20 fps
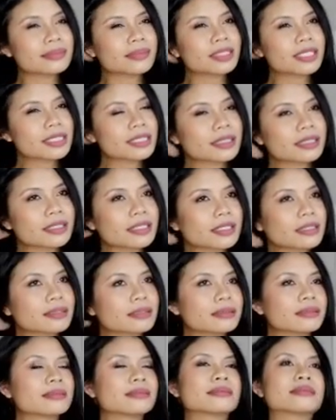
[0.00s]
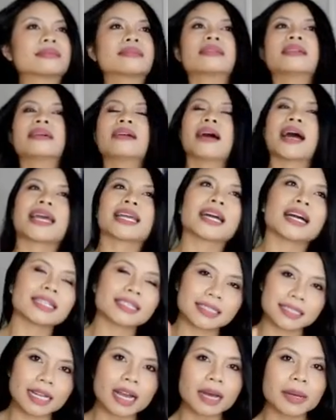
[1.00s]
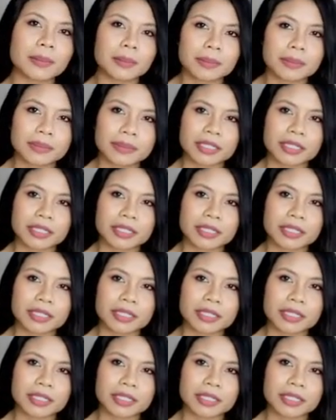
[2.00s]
just a little. I got some,